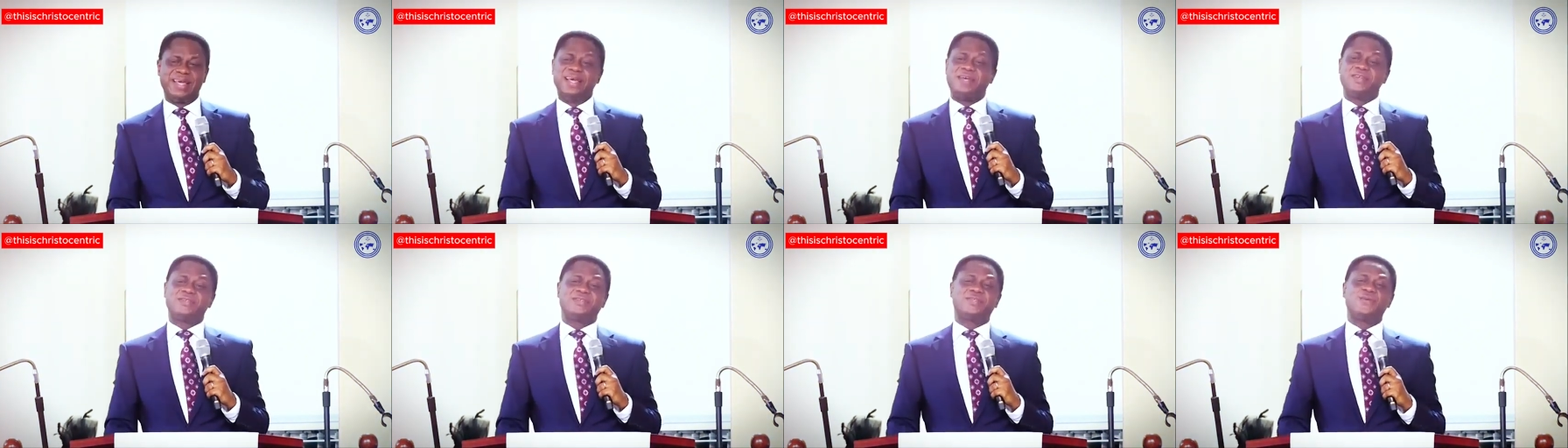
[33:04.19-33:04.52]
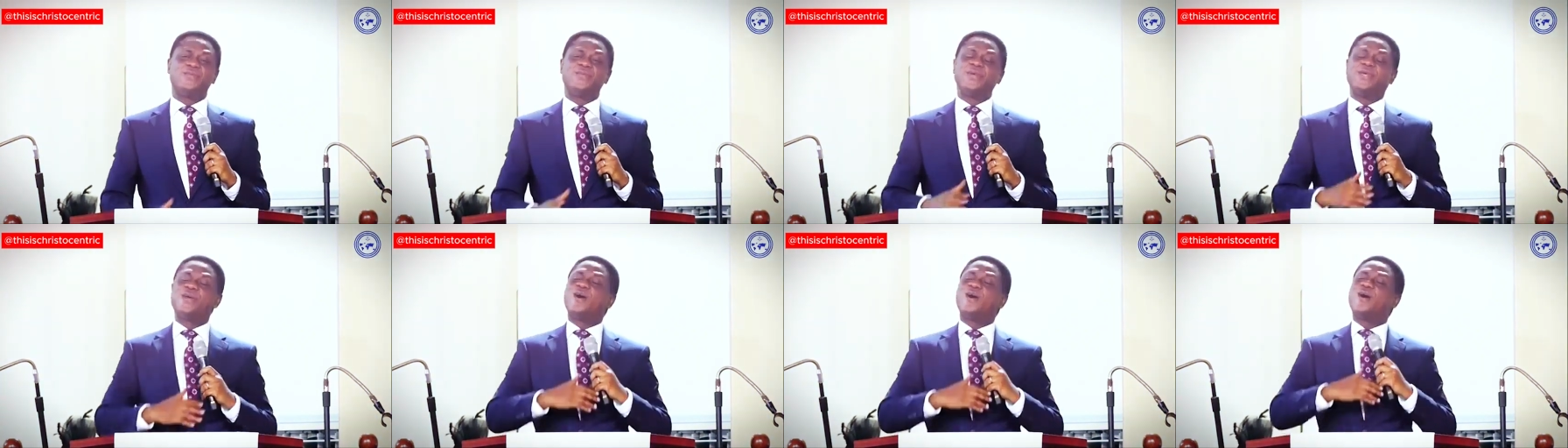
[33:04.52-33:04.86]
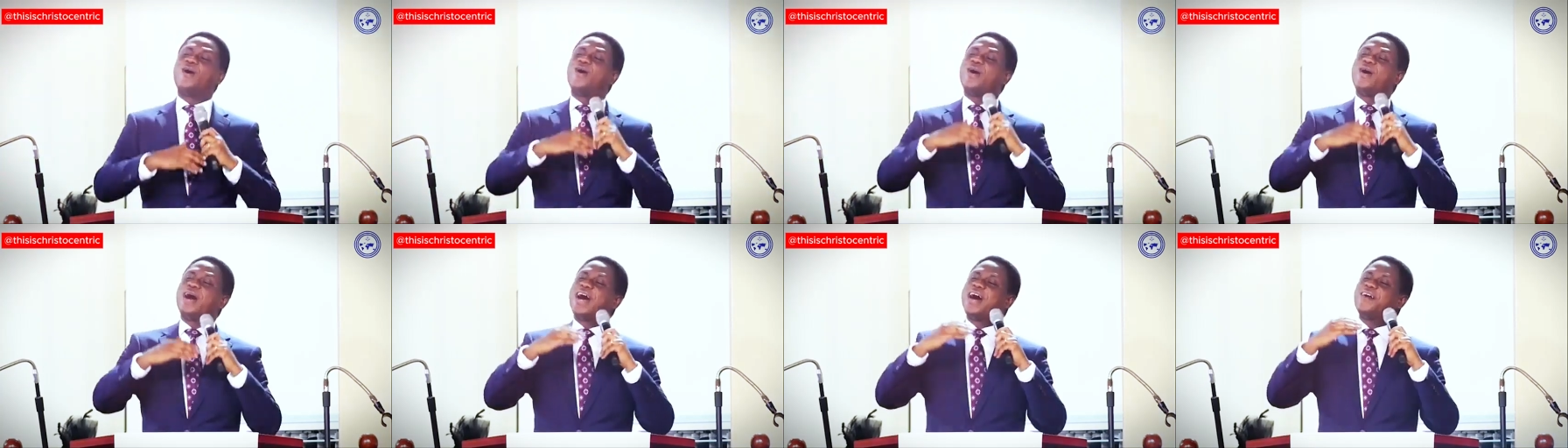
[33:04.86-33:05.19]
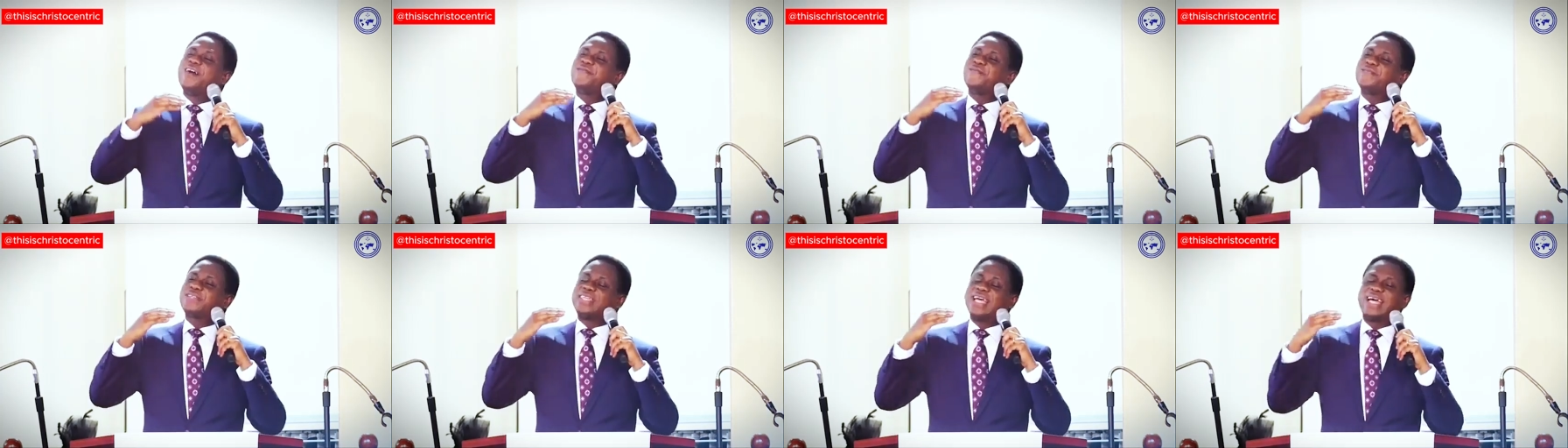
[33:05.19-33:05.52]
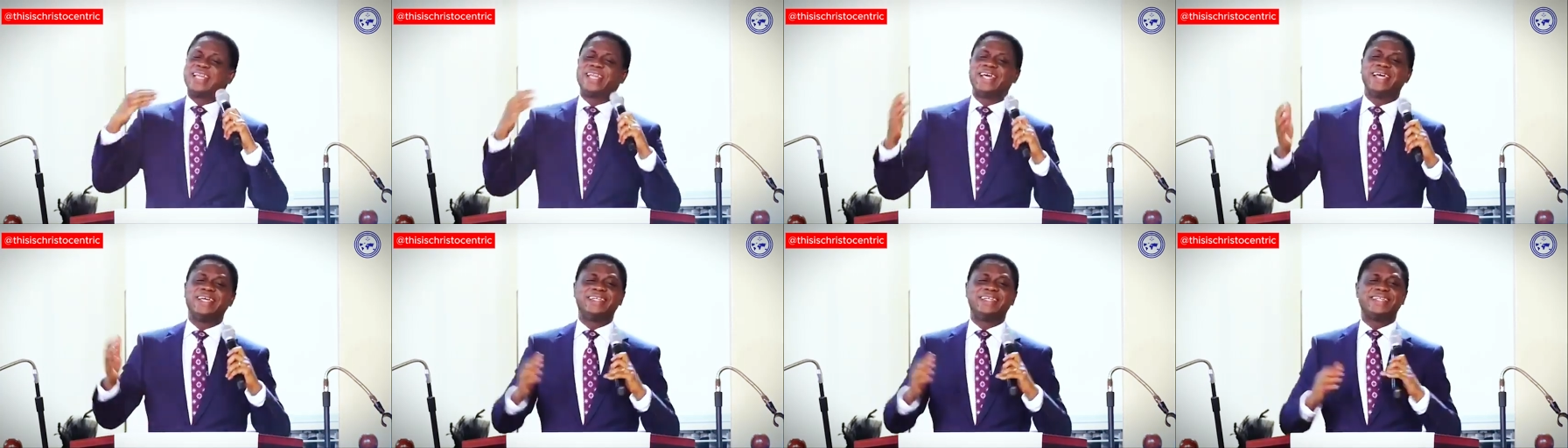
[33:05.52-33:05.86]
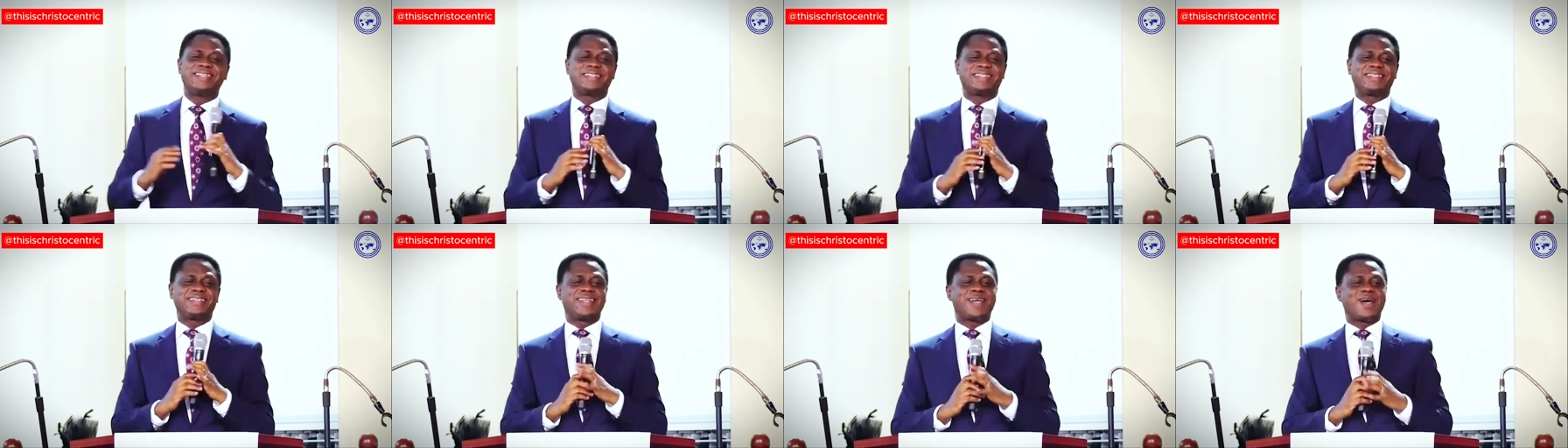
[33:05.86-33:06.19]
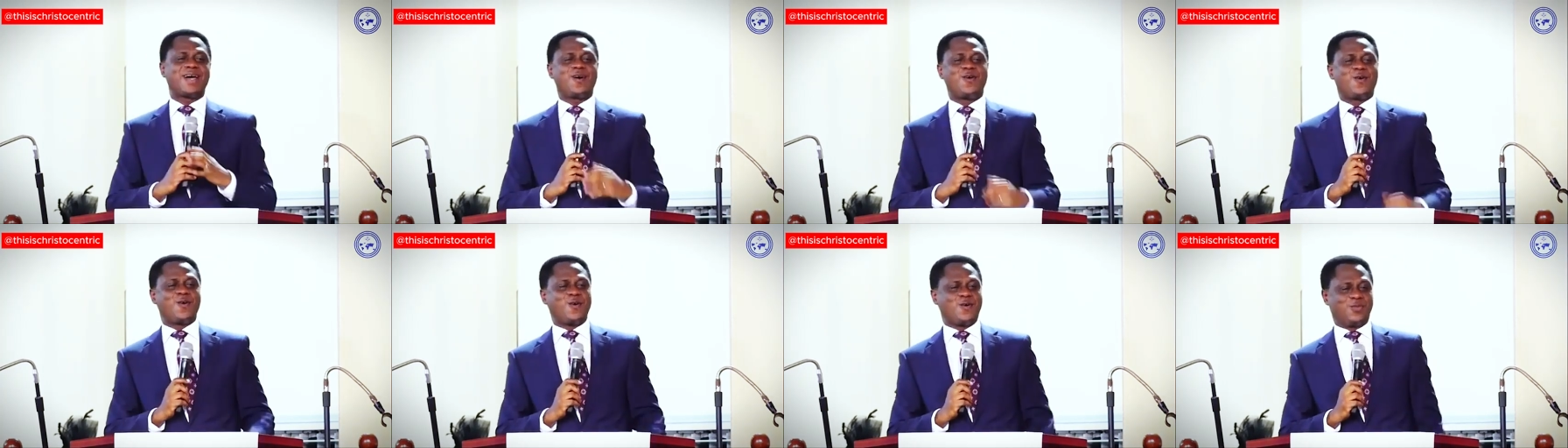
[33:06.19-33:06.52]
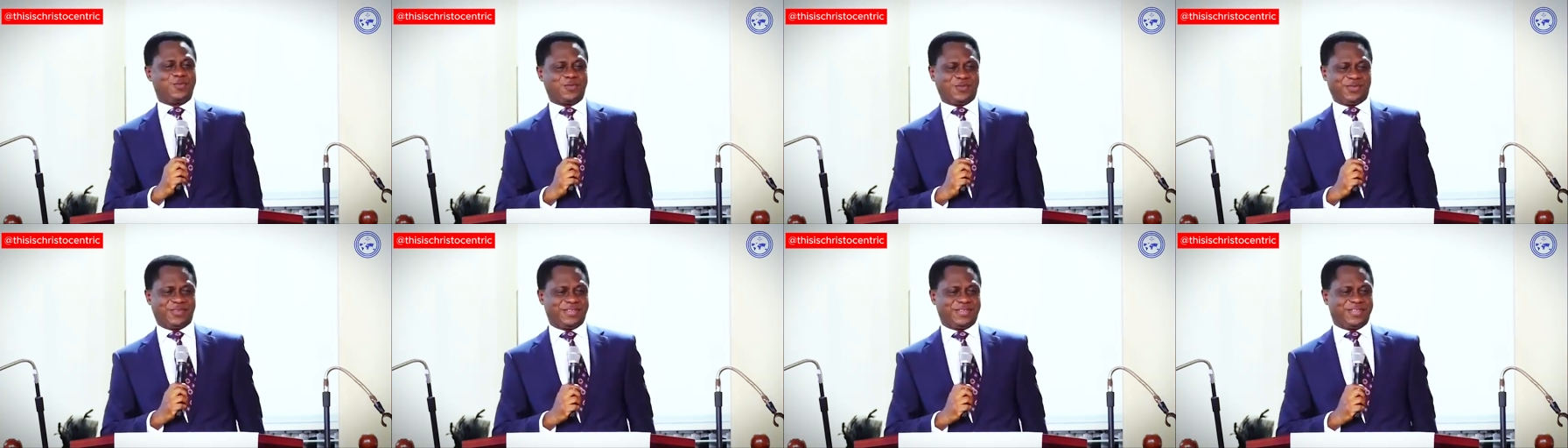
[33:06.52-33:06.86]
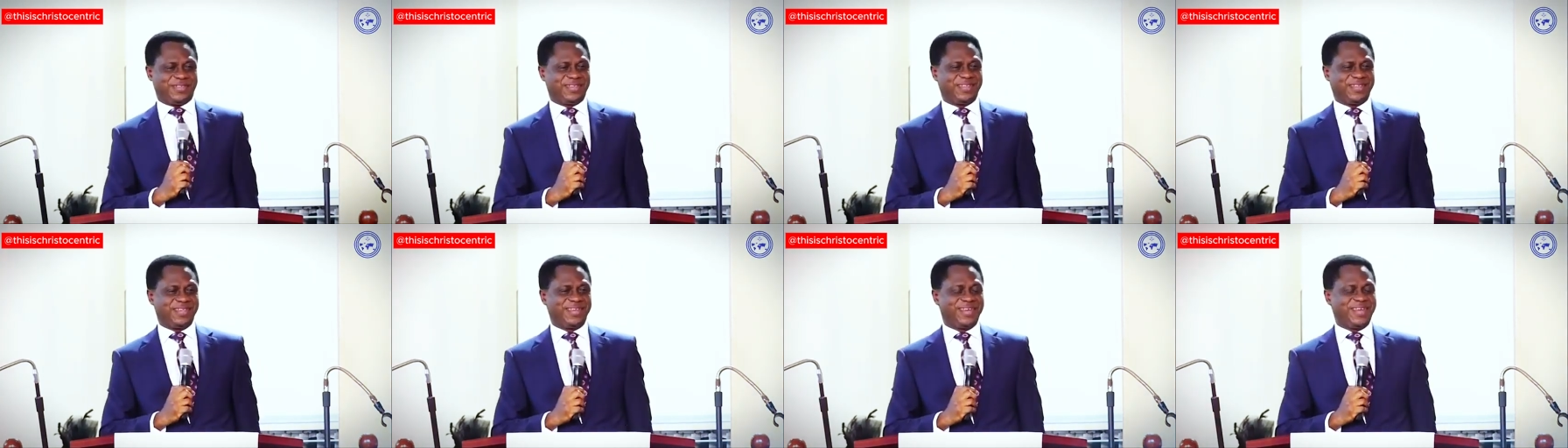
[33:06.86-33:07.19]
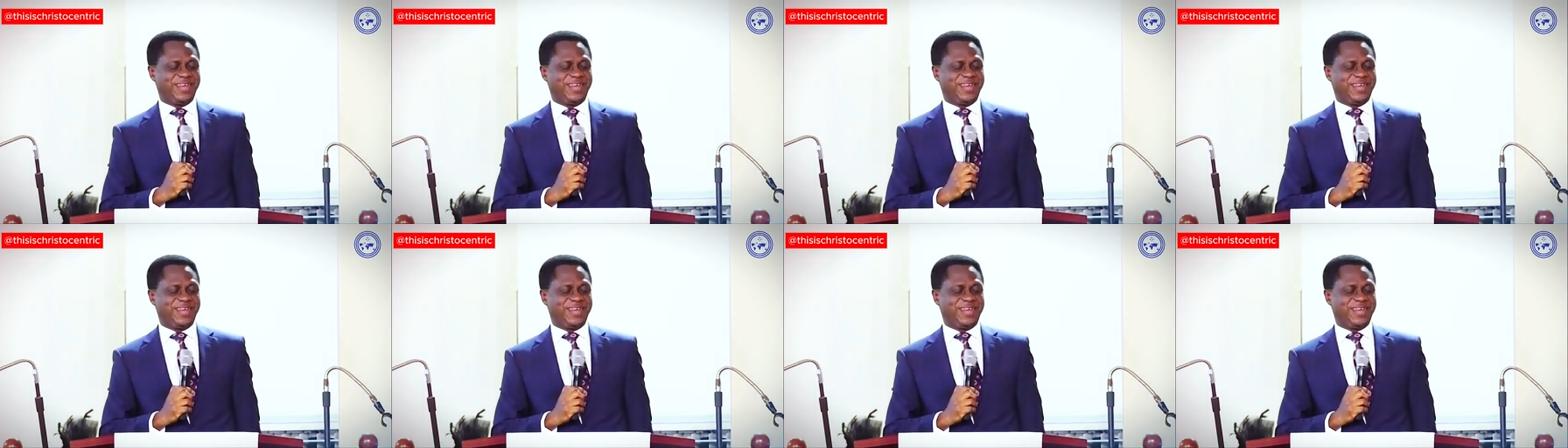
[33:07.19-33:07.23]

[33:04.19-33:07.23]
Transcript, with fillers: You see, we all have challenges in our homes.